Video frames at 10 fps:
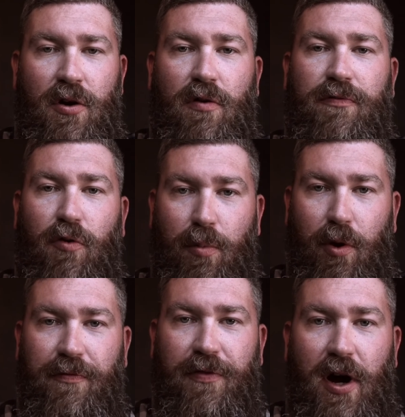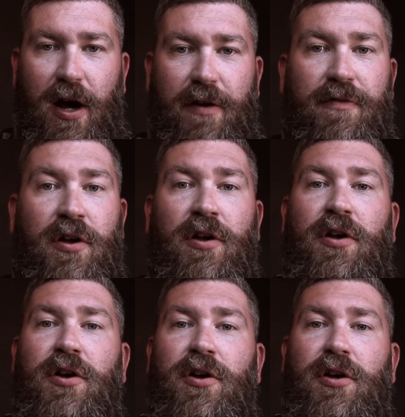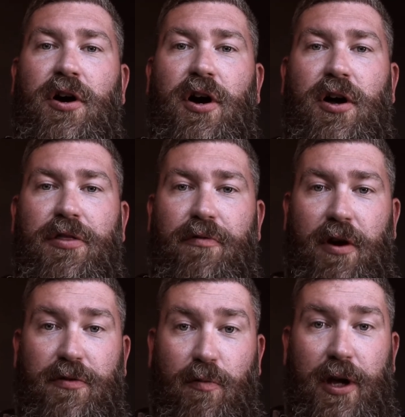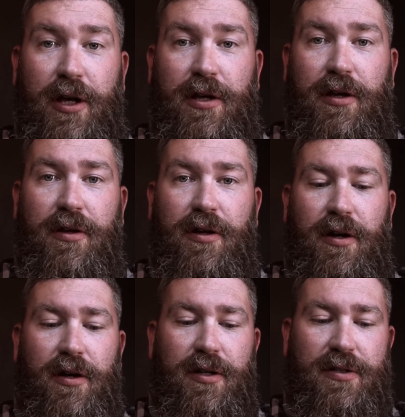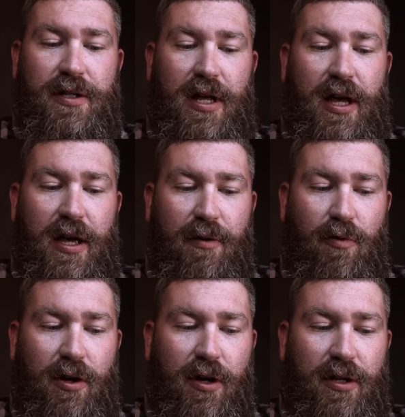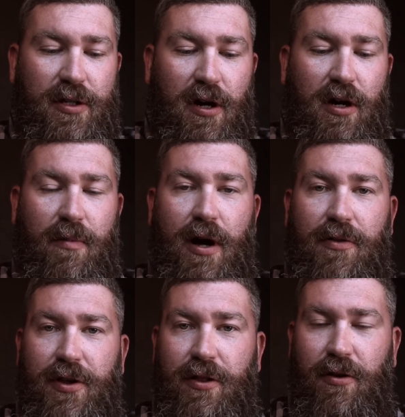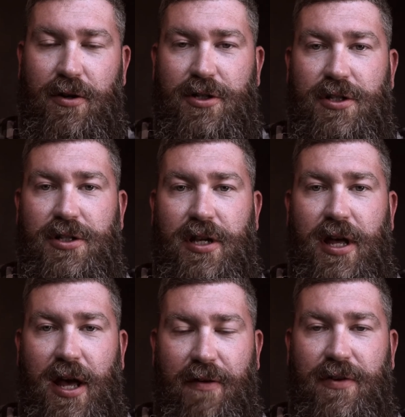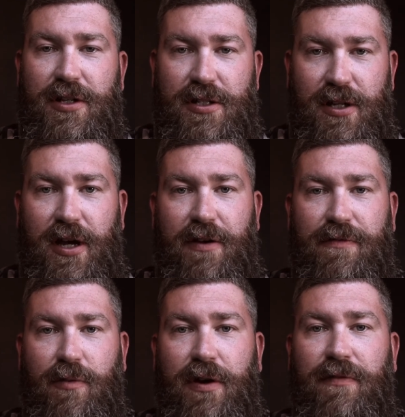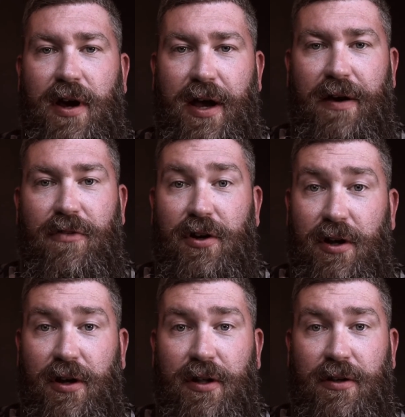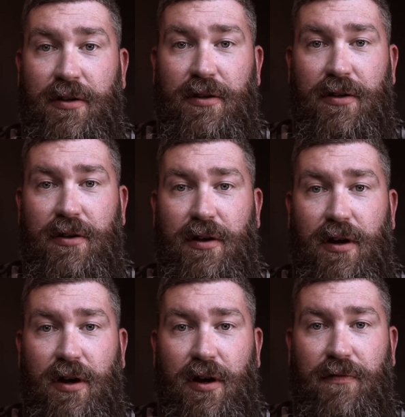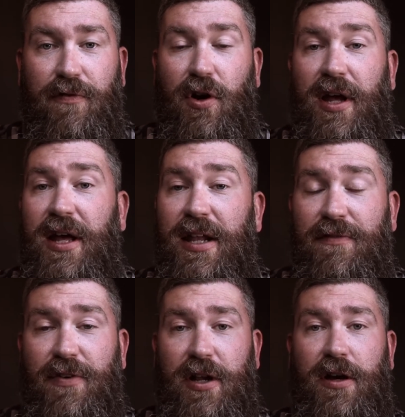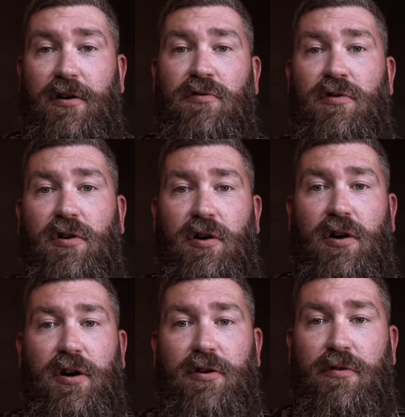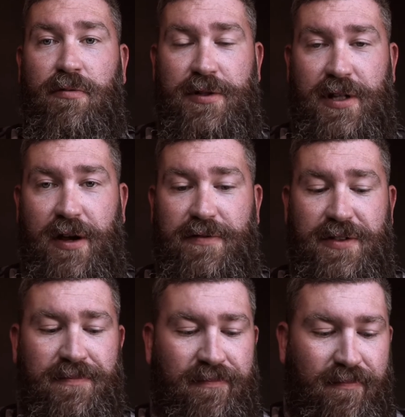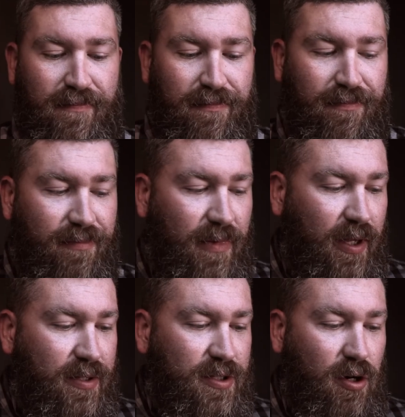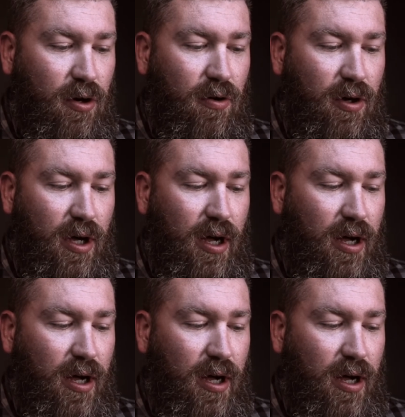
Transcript: or 4.5 throughout the week. Today we're going to talk about the largest and heaviest knife we've ever done for any video on Northwest Knives. So